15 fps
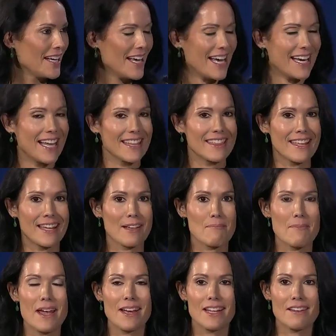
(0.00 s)
And I think
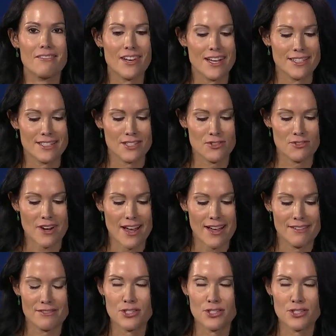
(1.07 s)
many of us strive